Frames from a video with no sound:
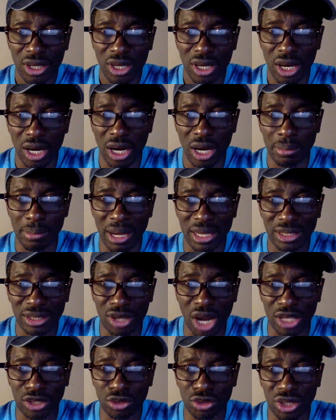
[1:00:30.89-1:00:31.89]
I
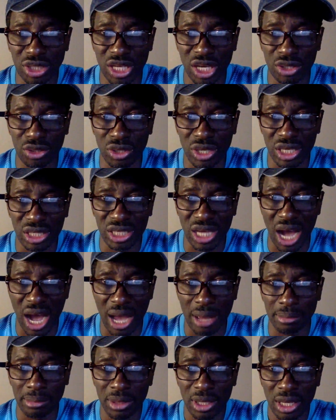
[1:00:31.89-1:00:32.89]
try to stick to the
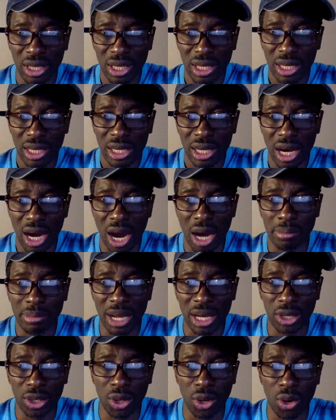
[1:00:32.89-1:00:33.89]
time.
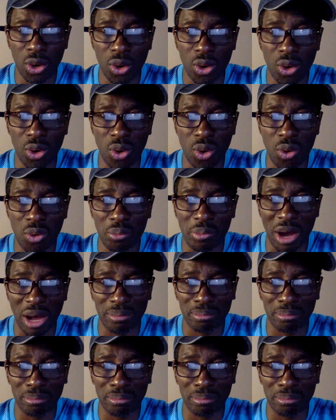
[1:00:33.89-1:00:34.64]
Hello,